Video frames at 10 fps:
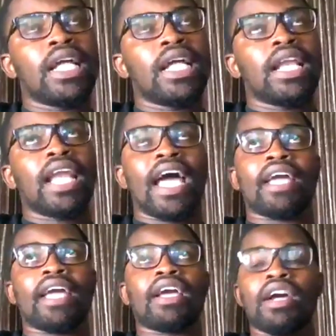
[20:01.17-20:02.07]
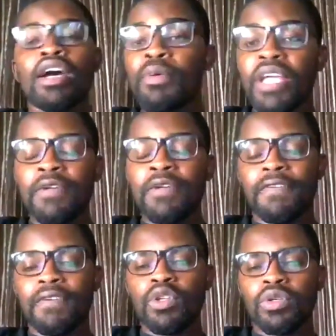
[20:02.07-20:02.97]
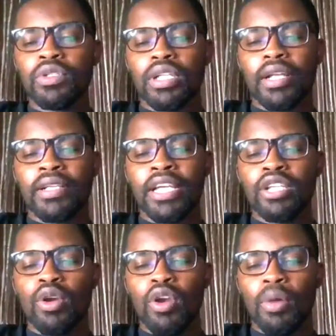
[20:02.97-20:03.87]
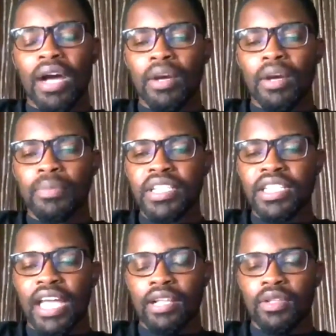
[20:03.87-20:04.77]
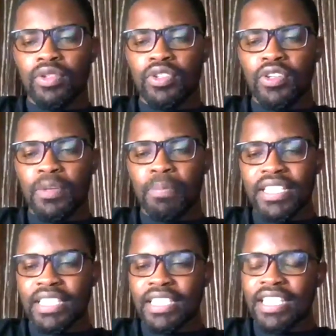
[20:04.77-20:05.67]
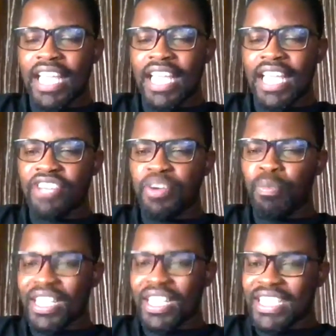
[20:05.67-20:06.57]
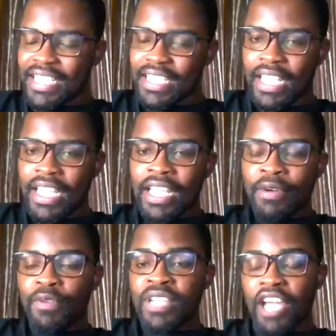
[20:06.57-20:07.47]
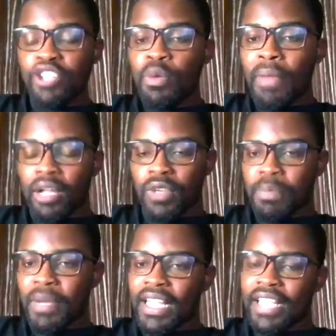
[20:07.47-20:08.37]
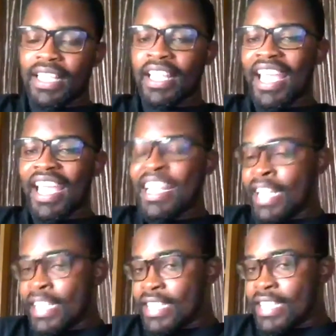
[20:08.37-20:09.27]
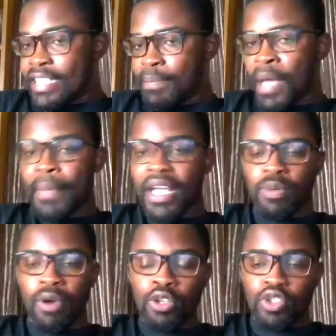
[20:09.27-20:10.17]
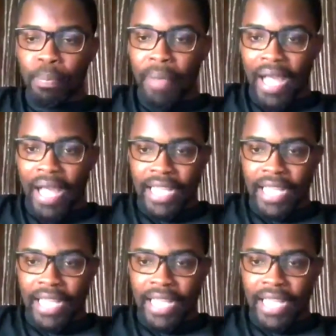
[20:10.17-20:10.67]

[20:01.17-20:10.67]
like if you this global competition that took place, is it the Robotics that UMaT was part? I think Aaenics members were also part.